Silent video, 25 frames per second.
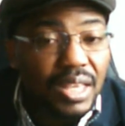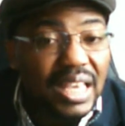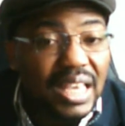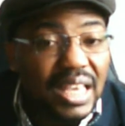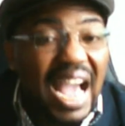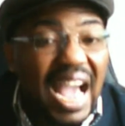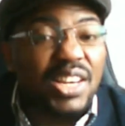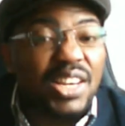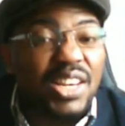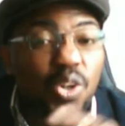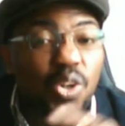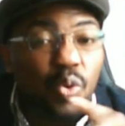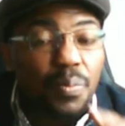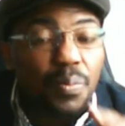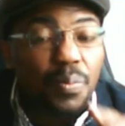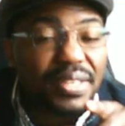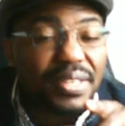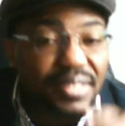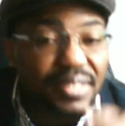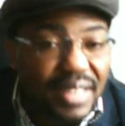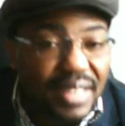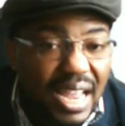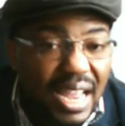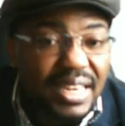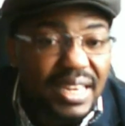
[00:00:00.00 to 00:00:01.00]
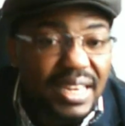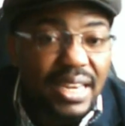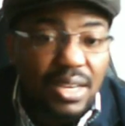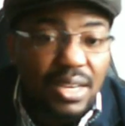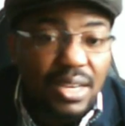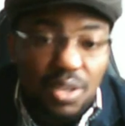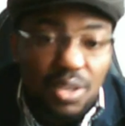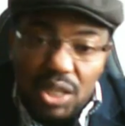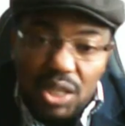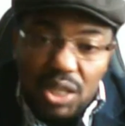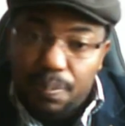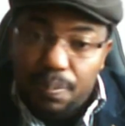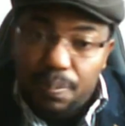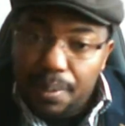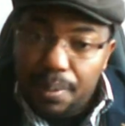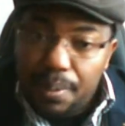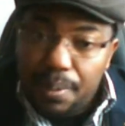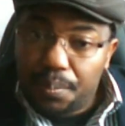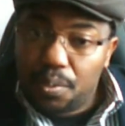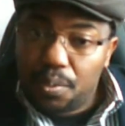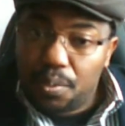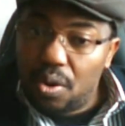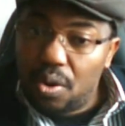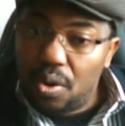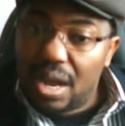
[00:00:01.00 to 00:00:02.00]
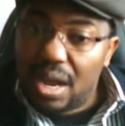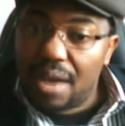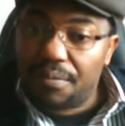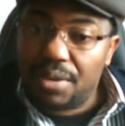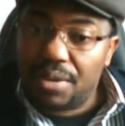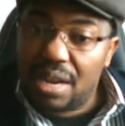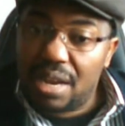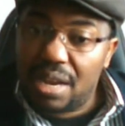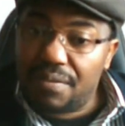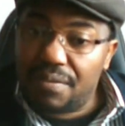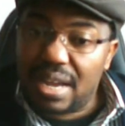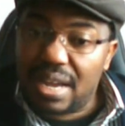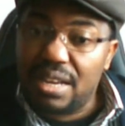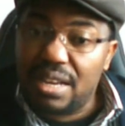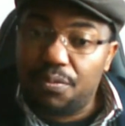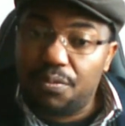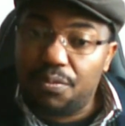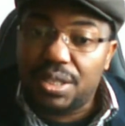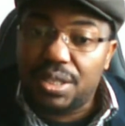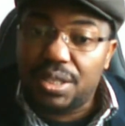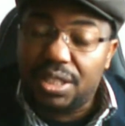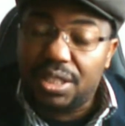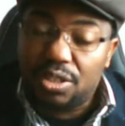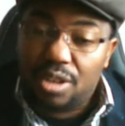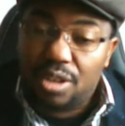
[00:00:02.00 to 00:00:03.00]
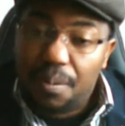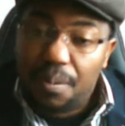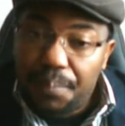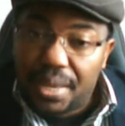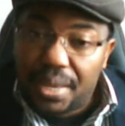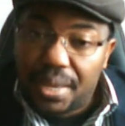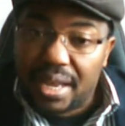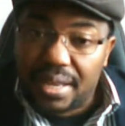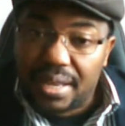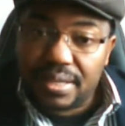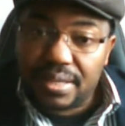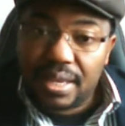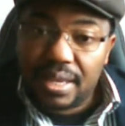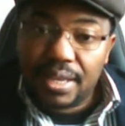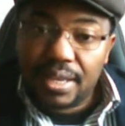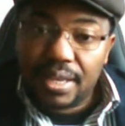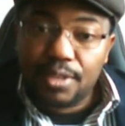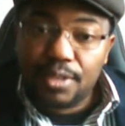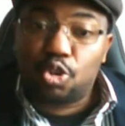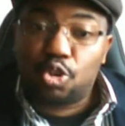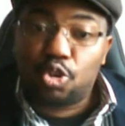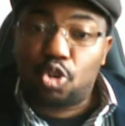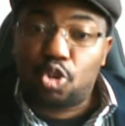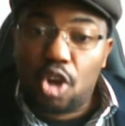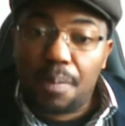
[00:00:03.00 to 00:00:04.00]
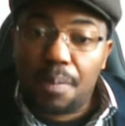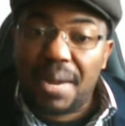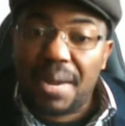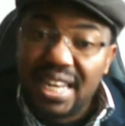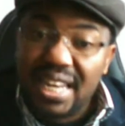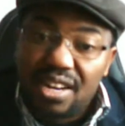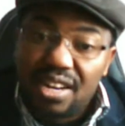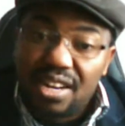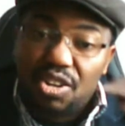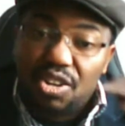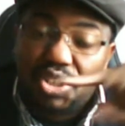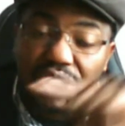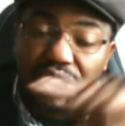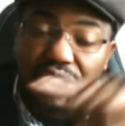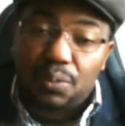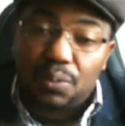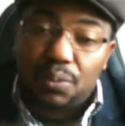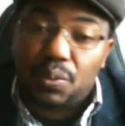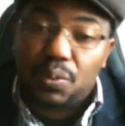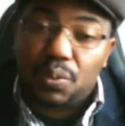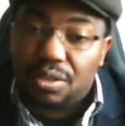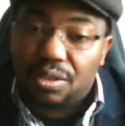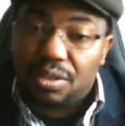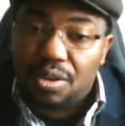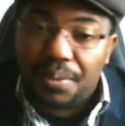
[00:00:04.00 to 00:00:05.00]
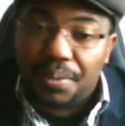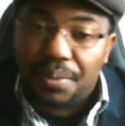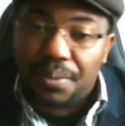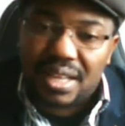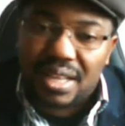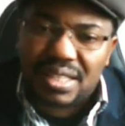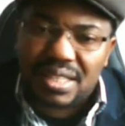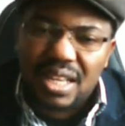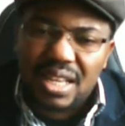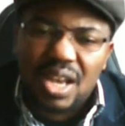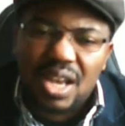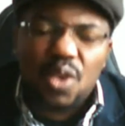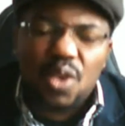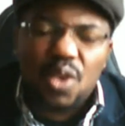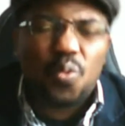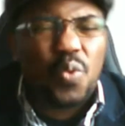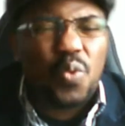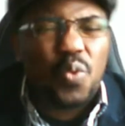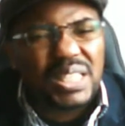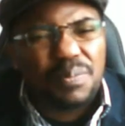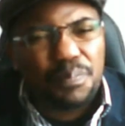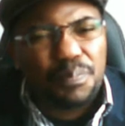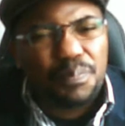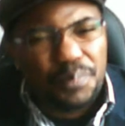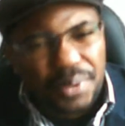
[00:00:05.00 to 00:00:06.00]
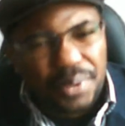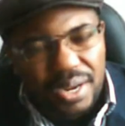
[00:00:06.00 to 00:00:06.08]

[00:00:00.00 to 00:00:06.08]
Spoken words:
and you will be sending those people who have never lived with Europeans to come and negotiate with Europeans. Which